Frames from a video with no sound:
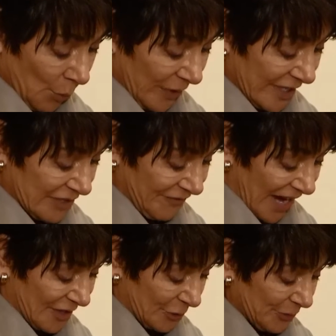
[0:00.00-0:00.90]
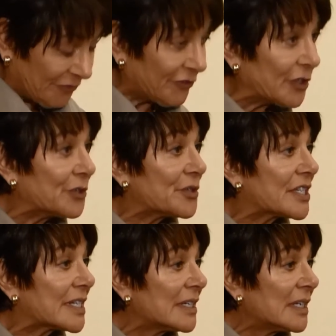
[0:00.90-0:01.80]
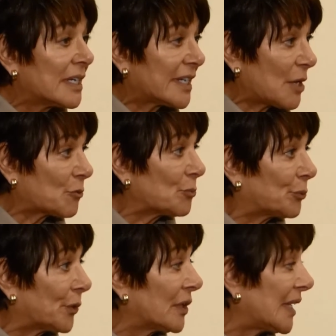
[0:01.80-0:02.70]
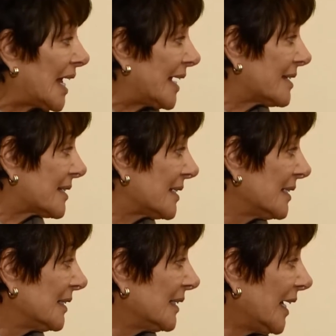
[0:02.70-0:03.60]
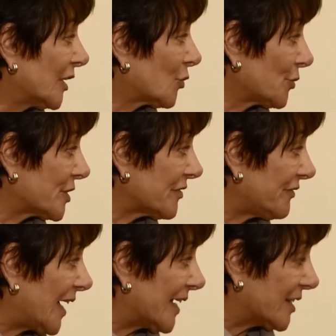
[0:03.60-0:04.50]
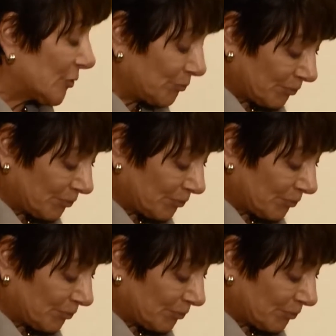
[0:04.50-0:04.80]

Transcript: When his father refused, they were brutalized and crucified."